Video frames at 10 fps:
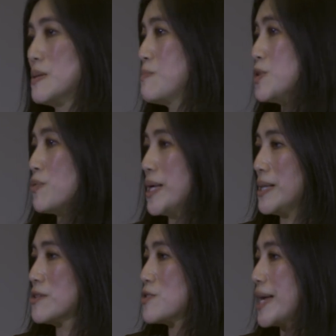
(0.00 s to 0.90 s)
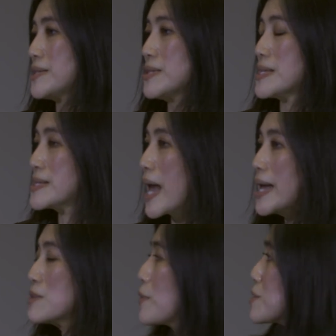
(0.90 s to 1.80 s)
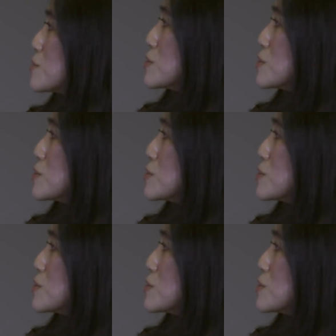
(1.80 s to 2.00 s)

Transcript: in between trying to decide whether